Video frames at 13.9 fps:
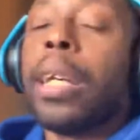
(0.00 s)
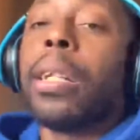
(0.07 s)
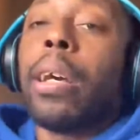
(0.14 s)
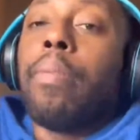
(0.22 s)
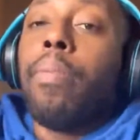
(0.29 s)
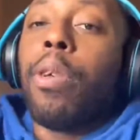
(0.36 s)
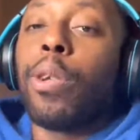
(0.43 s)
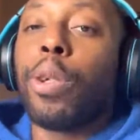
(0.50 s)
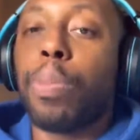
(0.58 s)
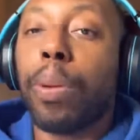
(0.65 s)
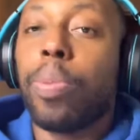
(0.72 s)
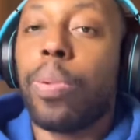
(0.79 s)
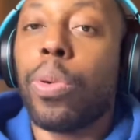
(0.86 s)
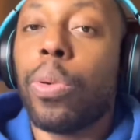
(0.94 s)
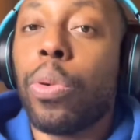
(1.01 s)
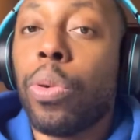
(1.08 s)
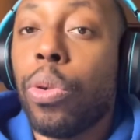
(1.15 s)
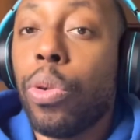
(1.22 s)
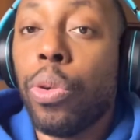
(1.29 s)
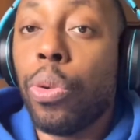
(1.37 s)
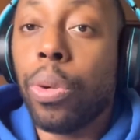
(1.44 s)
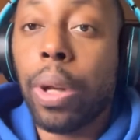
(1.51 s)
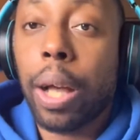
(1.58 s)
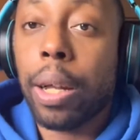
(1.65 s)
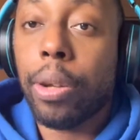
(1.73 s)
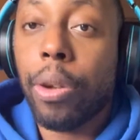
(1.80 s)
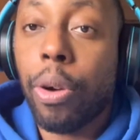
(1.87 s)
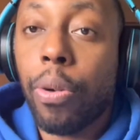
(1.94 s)
that most people do
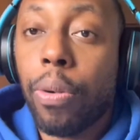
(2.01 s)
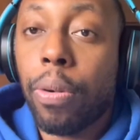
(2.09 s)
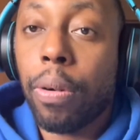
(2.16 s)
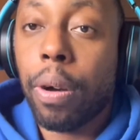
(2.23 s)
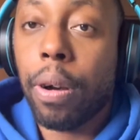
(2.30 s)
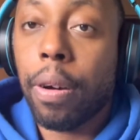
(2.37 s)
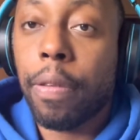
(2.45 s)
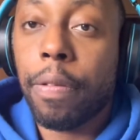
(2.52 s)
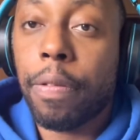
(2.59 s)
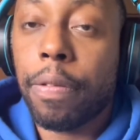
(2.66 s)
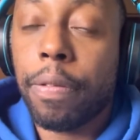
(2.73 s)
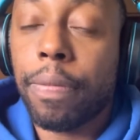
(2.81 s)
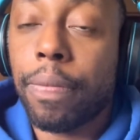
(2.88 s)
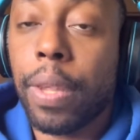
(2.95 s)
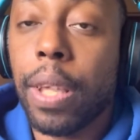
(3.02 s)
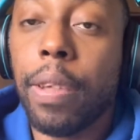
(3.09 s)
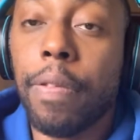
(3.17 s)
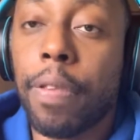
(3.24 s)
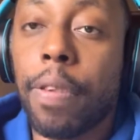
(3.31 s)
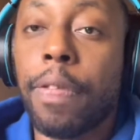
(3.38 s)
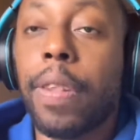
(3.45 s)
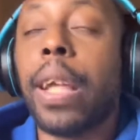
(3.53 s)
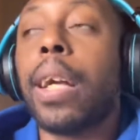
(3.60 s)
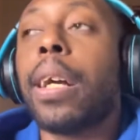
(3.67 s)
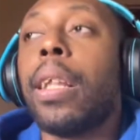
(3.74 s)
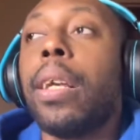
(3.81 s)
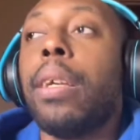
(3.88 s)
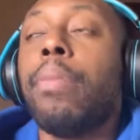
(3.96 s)
not know of. Even if they
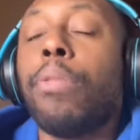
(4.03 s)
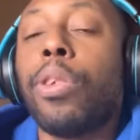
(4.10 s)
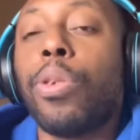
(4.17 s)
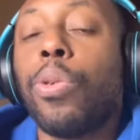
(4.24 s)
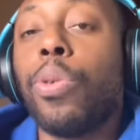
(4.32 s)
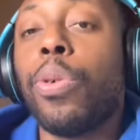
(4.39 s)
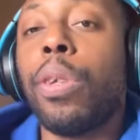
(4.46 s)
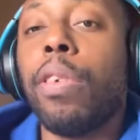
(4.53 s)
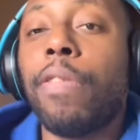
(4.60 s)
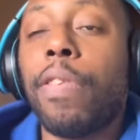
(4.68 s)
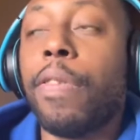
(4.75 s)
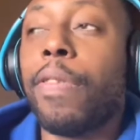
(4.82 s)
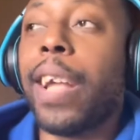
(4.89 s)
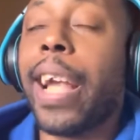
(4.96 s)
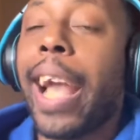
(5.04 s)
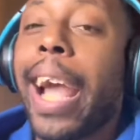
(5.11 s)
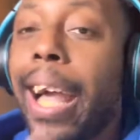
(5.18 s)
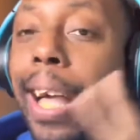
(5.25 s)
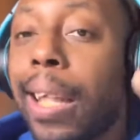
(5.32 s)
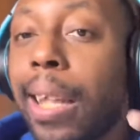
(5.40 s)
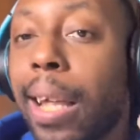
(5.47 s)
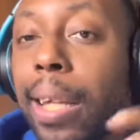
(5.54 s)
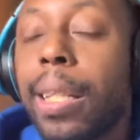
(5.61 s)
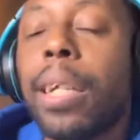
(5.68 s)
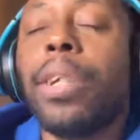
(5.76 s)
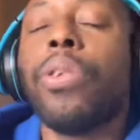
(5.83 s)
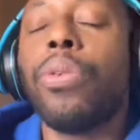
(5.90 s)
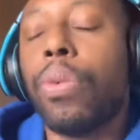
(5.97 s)
claim to, even if they act like
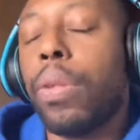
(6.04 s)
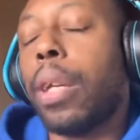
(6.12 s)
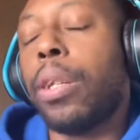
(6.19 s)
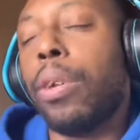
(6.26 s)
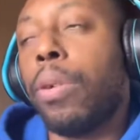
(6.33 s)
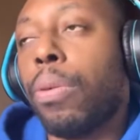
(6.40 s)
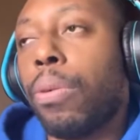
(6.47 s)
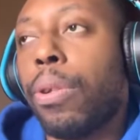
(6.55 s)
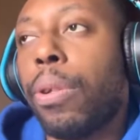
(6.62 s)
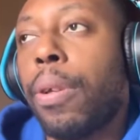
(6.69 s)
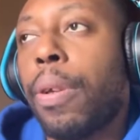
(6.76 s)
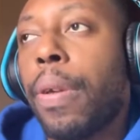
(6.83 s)
they do, they don't.